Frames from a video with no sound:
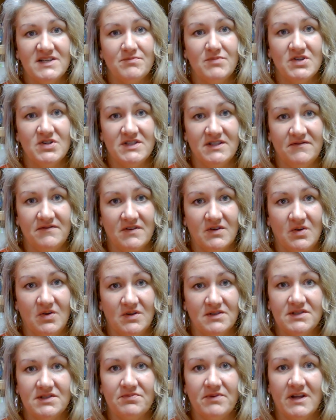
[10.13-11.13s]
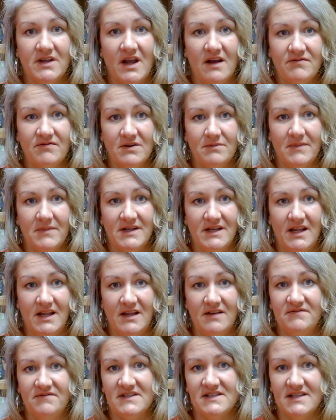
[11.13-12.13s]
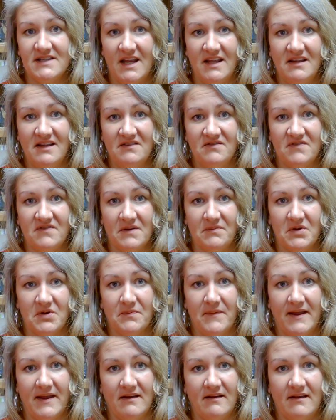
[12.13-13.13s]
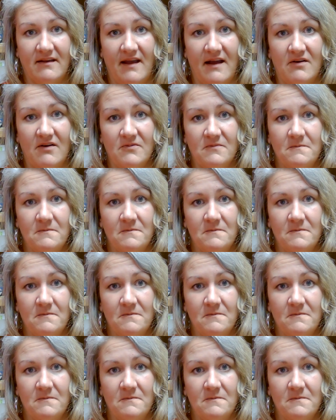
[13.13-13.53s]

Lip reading: more difficult to recover money if it's taken from your bank account.